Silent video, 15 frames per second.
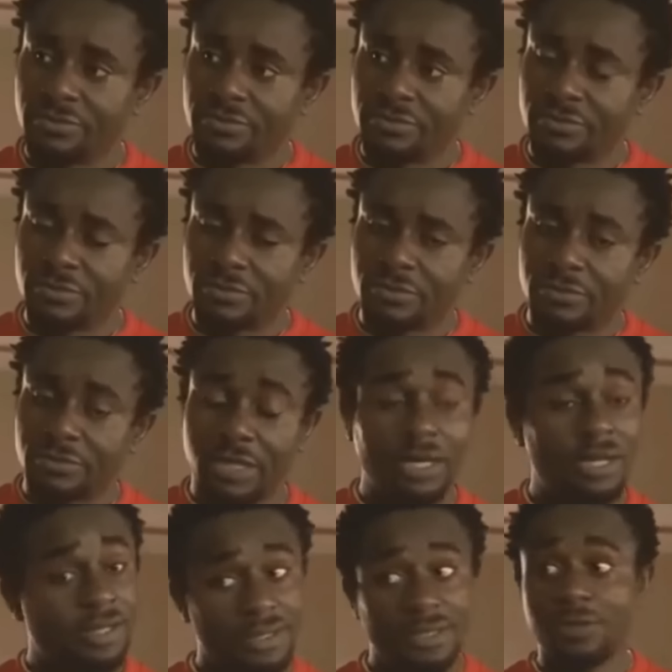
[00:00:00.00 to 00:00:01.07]
was planning to
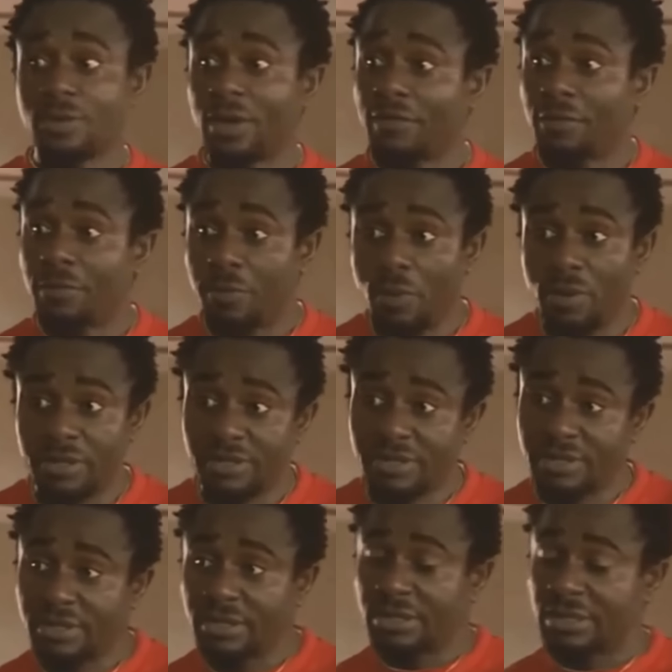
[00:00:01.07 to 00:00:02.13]
make this happen
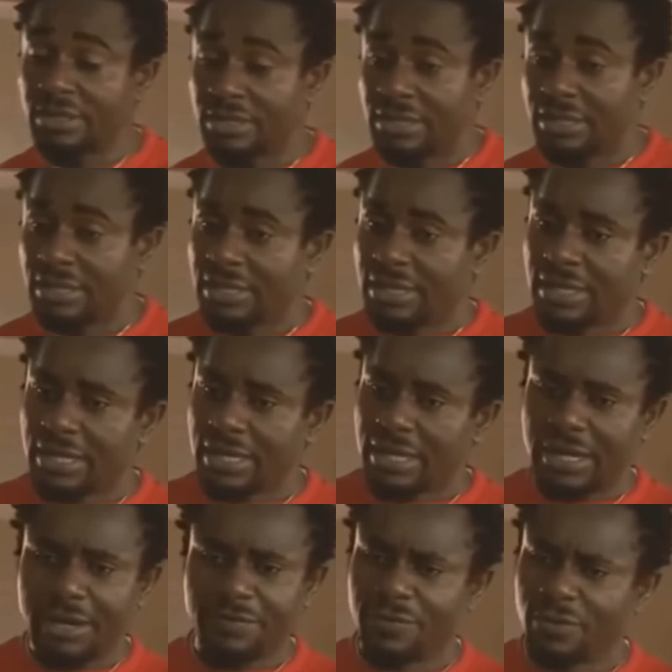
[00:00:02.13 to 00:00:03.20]
recently
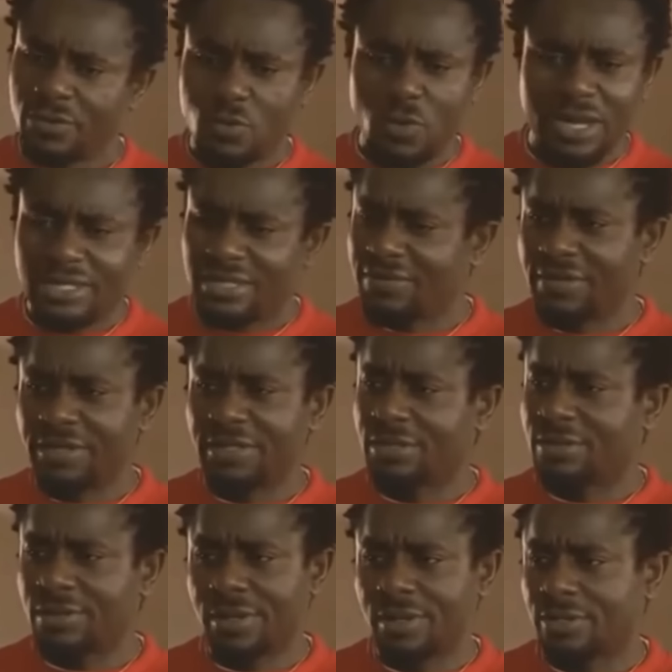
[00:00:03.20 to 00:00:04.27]
until his
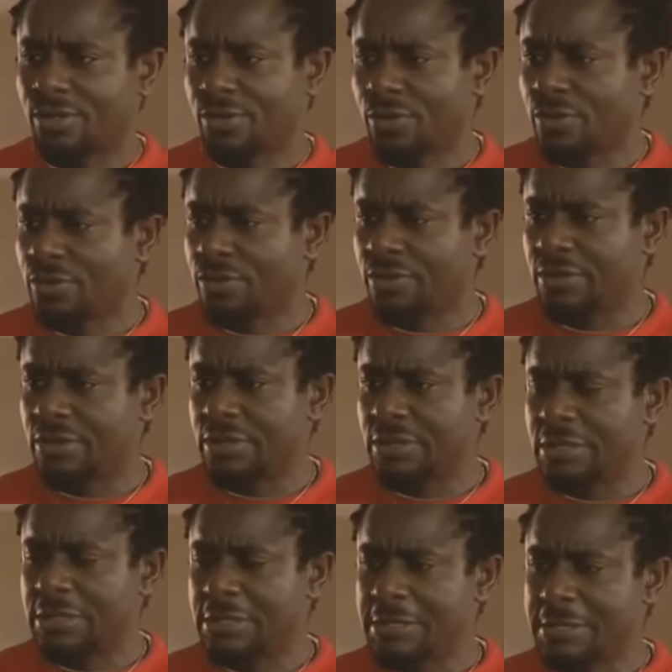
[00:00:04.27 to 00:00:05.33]
controversial interview
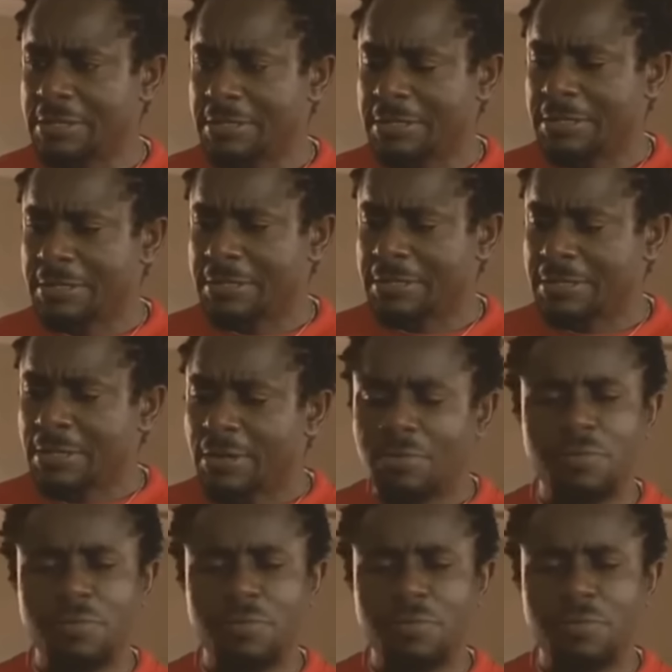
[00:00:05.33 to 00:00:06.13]
hit the internet.